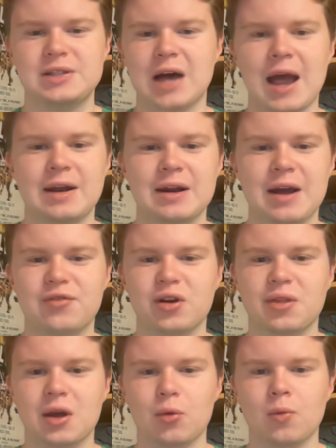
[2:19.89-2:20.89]
tied in
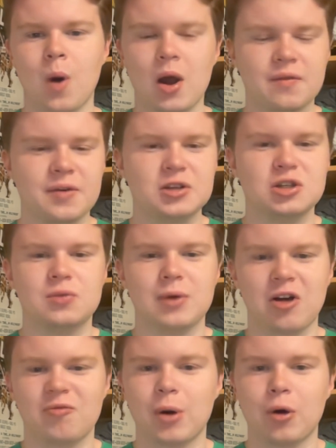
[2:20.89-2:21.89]
everything with WandaVision,
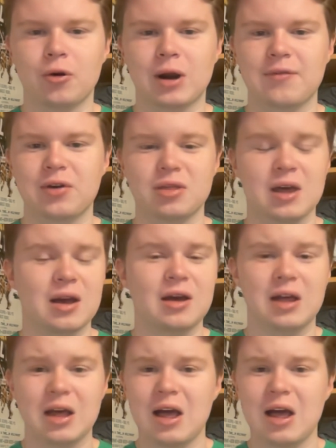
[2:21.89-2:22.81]
Ralph Bohner, everything.